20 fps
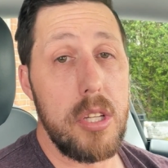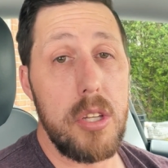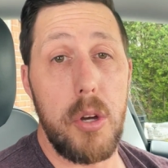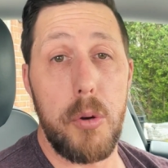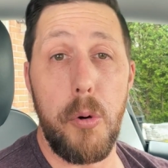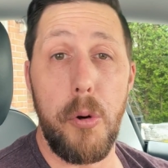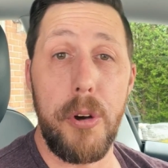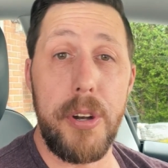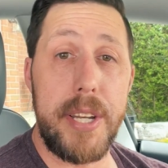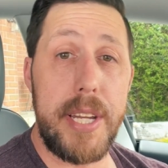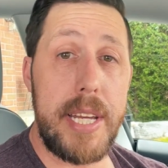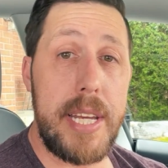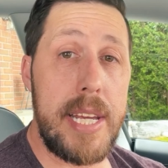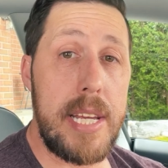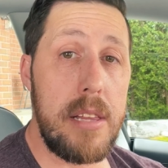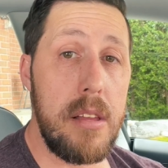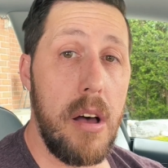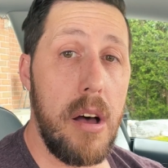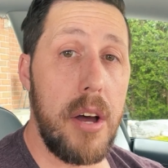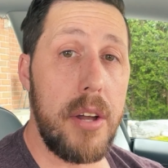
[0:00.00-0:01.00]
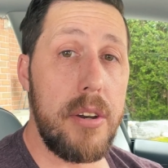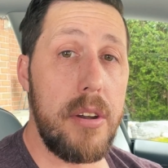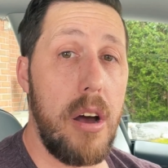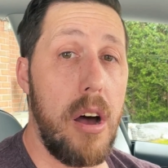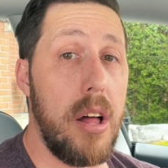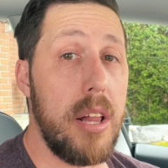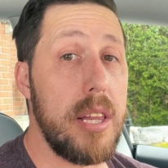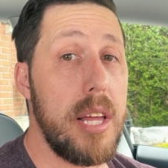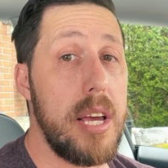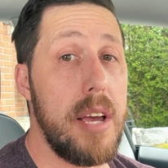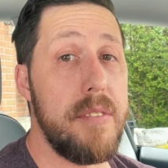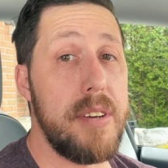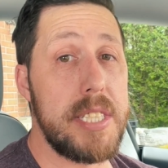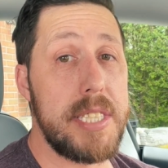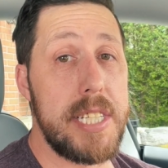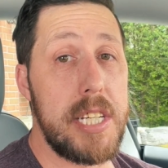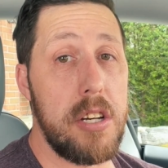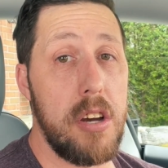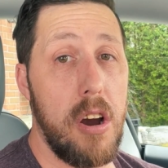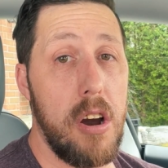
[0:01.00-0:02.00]
According to Elon, all F S
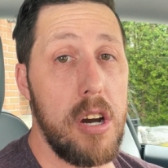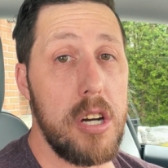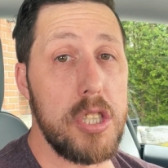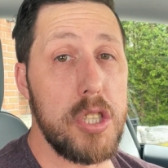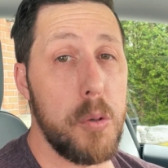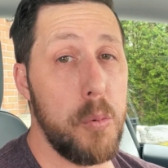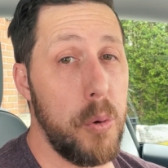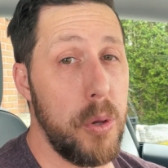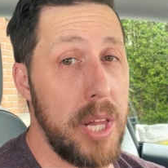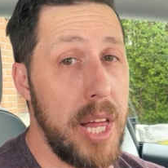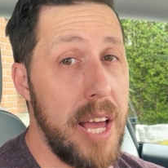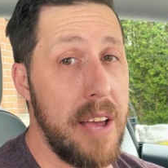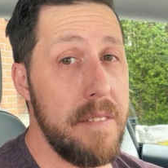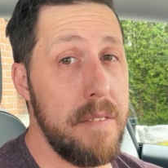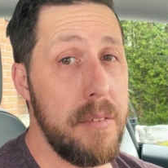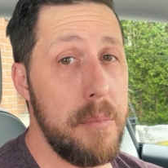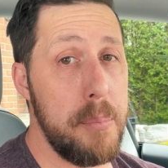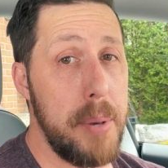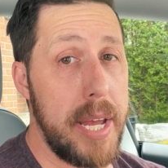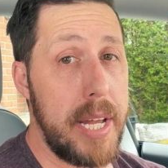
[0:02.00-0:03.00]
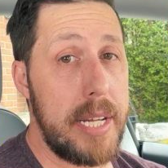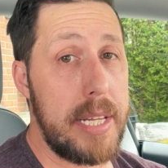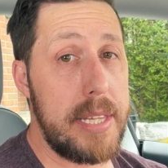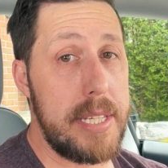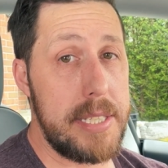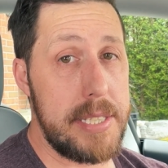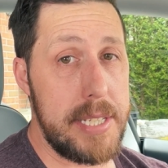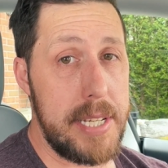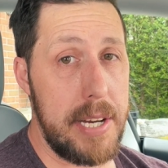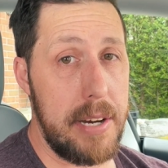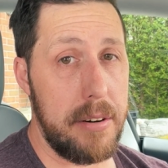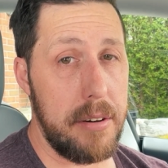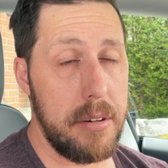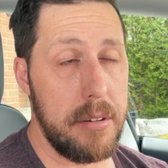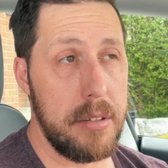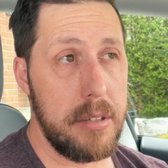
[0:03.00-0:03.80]
D cars will have beta this year.